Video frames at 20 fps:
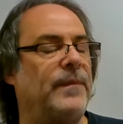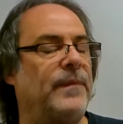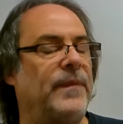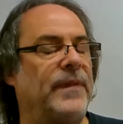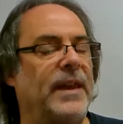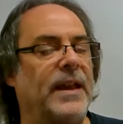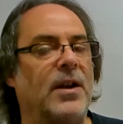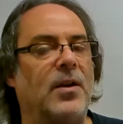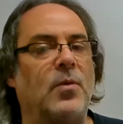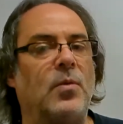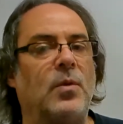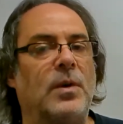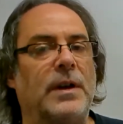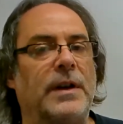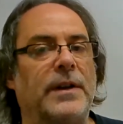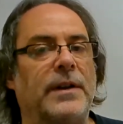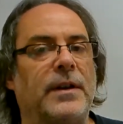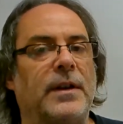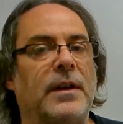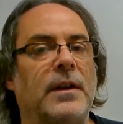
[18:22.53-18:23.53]
than it
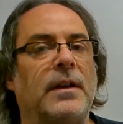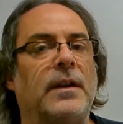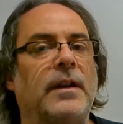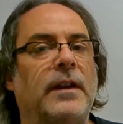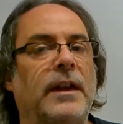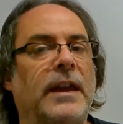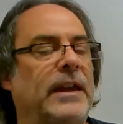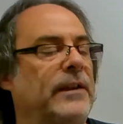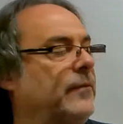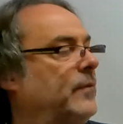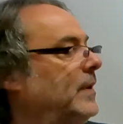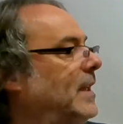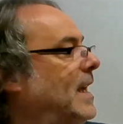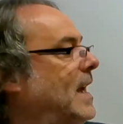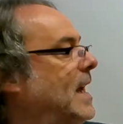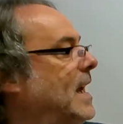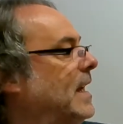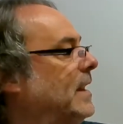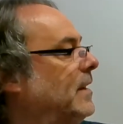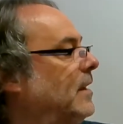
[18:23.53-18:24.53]
would if we
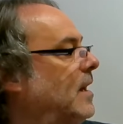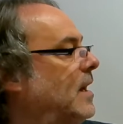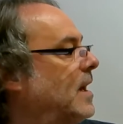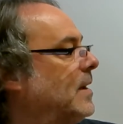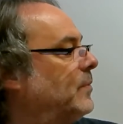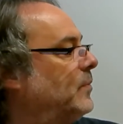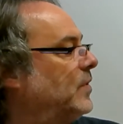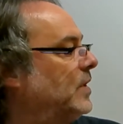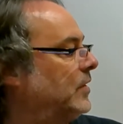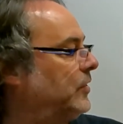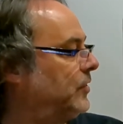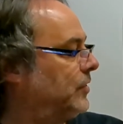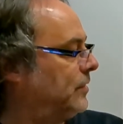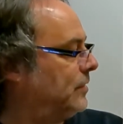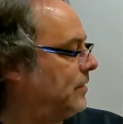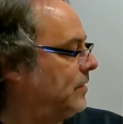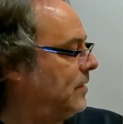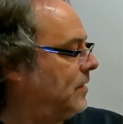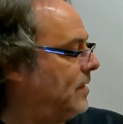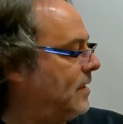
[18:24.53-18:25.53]
had high pressure,
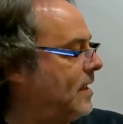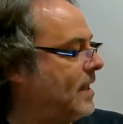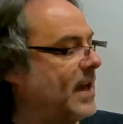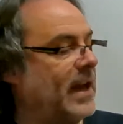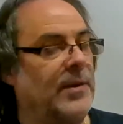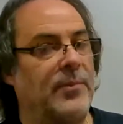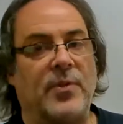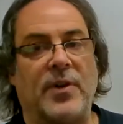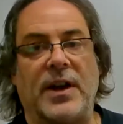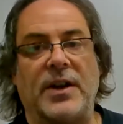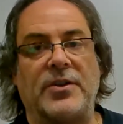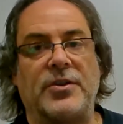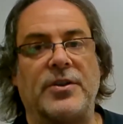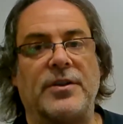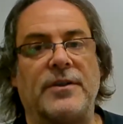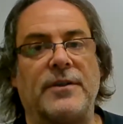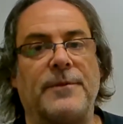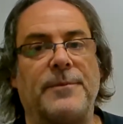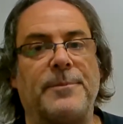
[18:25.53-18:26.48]
high pressure.